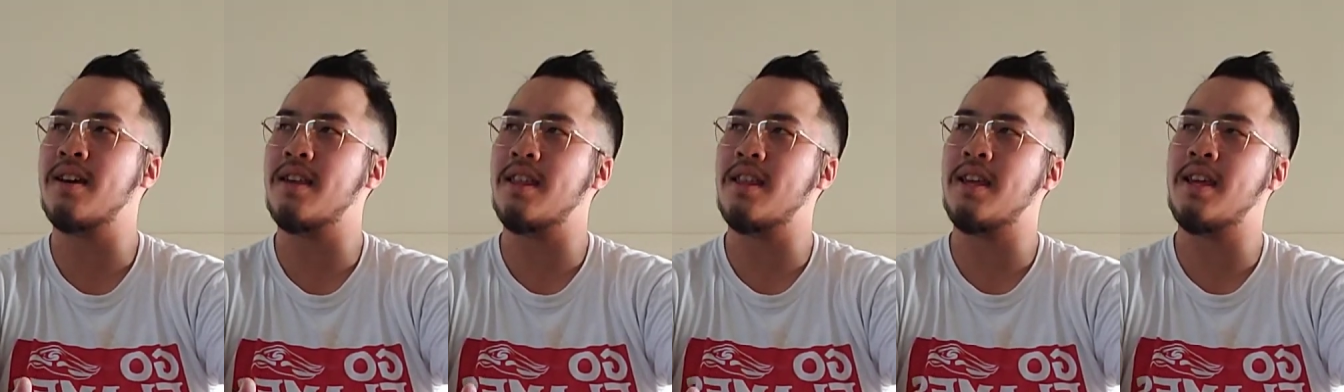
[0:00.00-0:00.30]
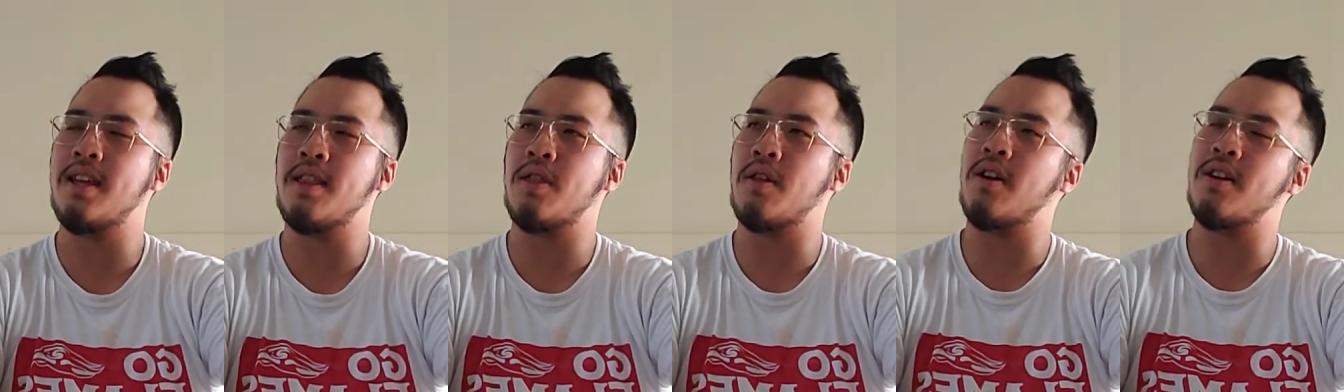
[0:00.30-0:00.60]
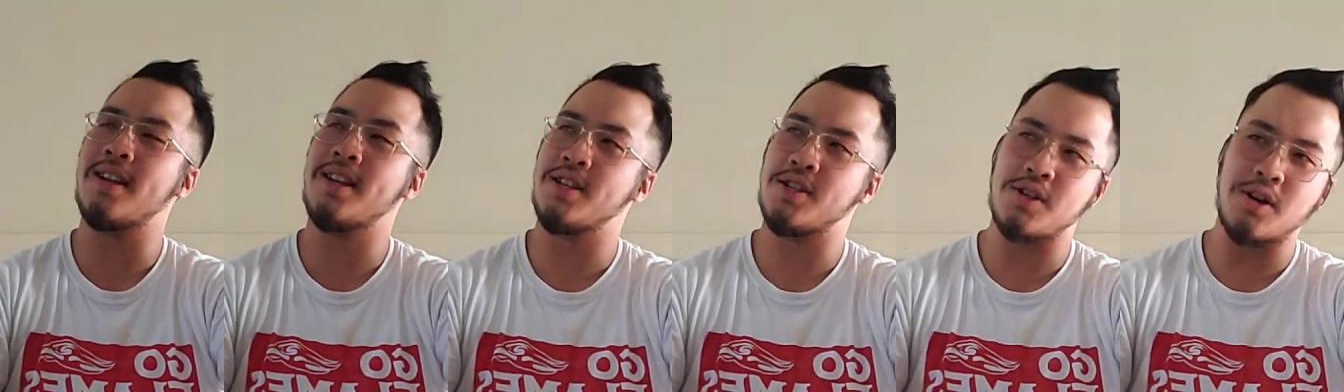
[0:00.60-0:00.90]
he thought
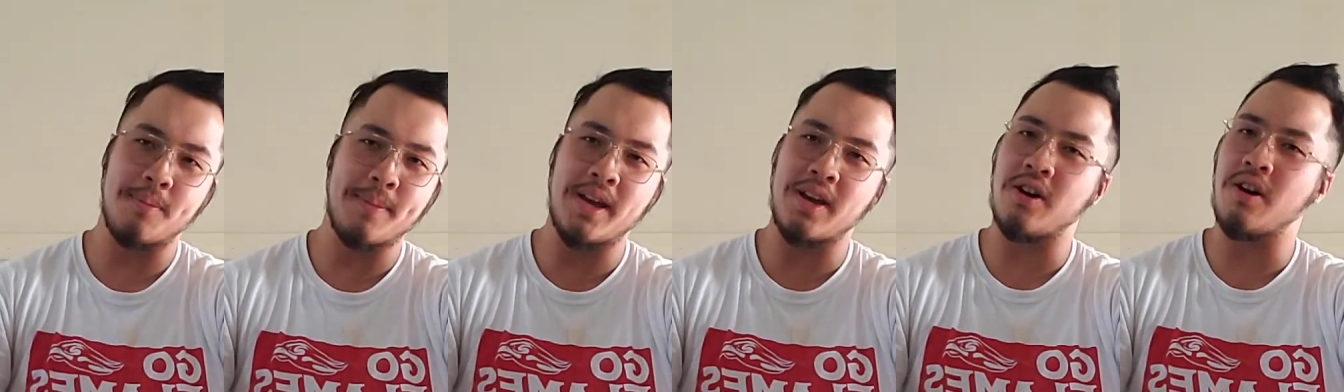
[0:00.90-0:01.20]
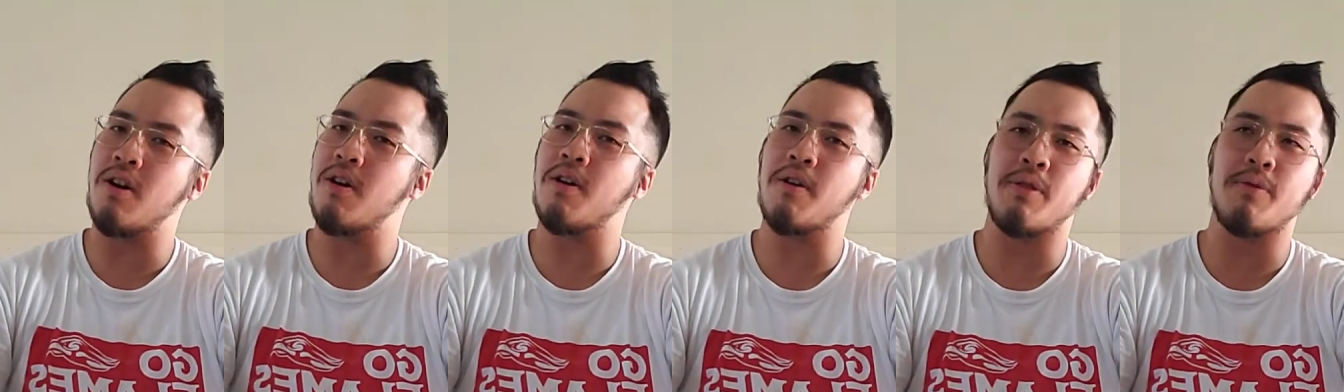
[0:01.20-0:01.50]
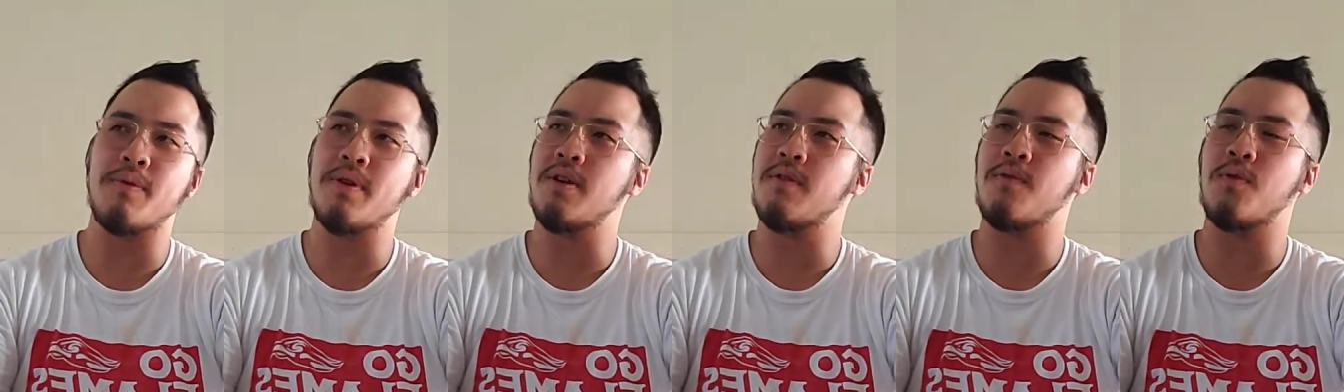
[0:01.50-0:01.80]
he saw my car
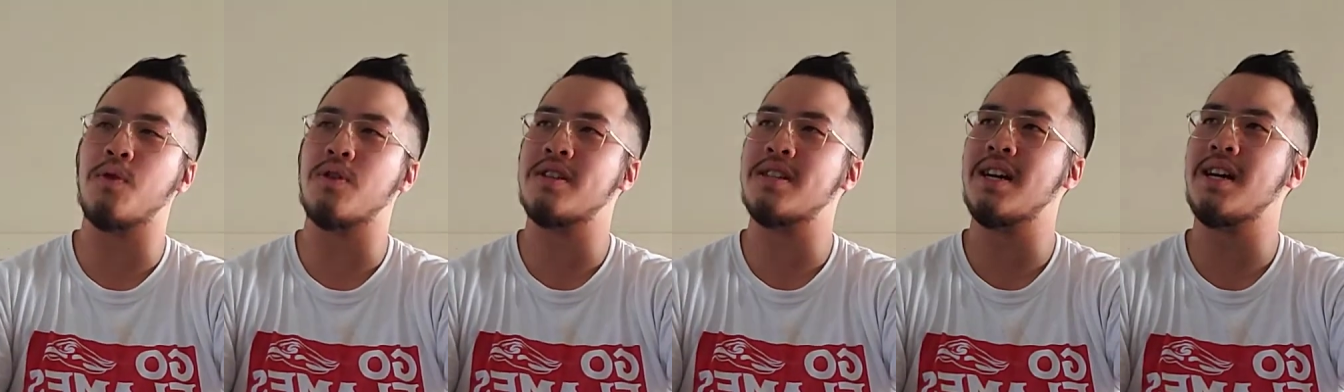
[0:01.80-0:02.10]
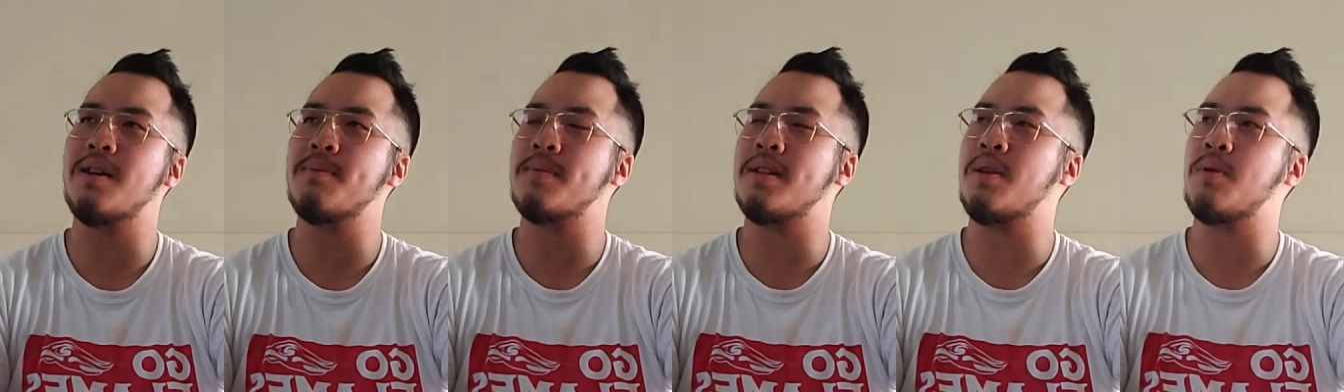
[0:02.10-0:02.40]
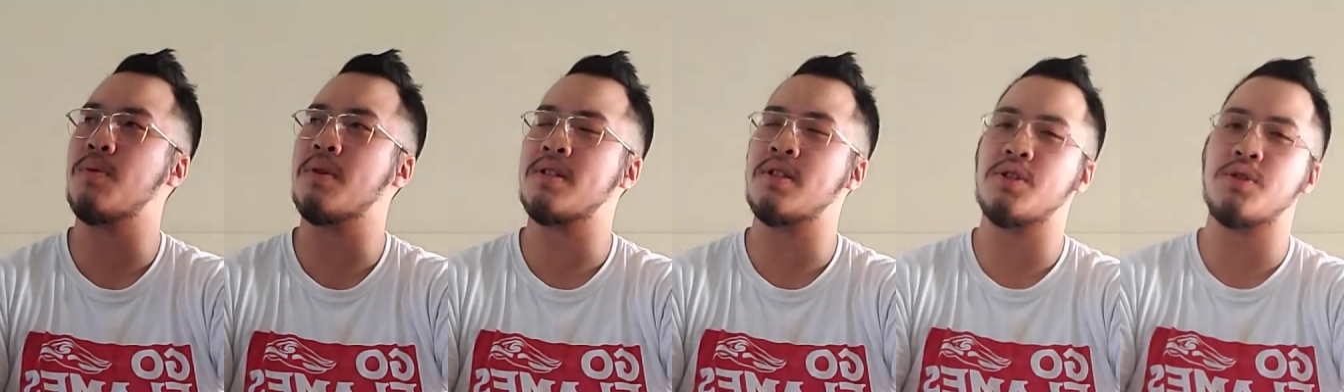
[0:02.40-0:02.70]
3 or 4 times and he
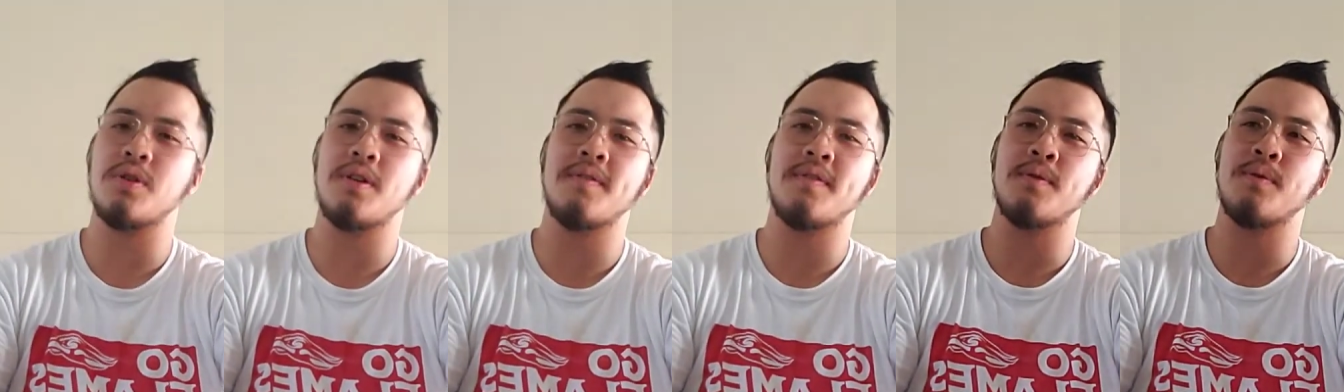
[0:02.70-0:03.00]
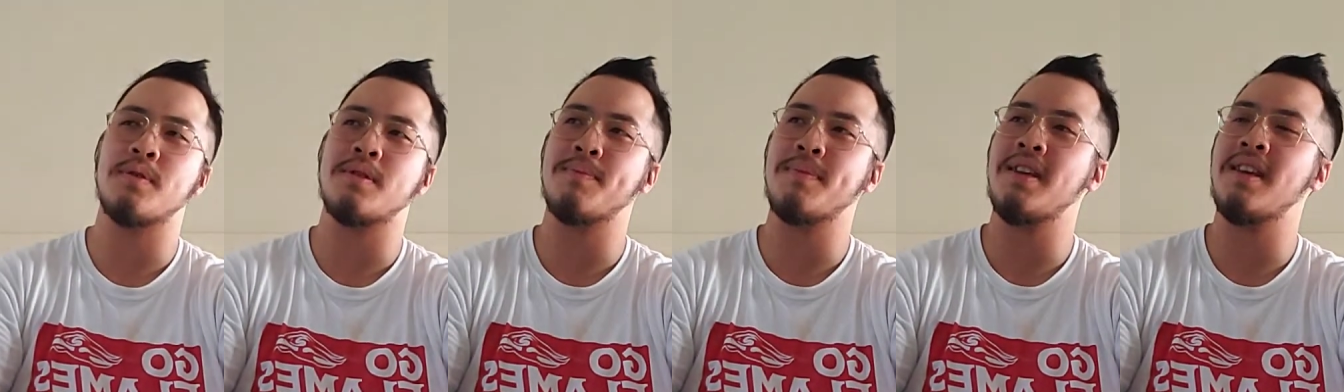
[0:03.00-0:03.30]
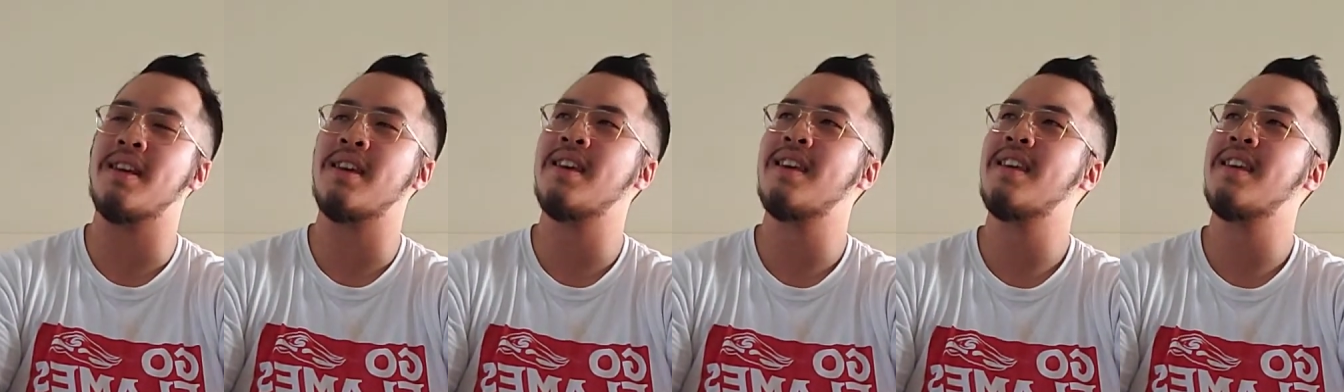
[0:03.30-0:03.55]
wasn't sure if it was me.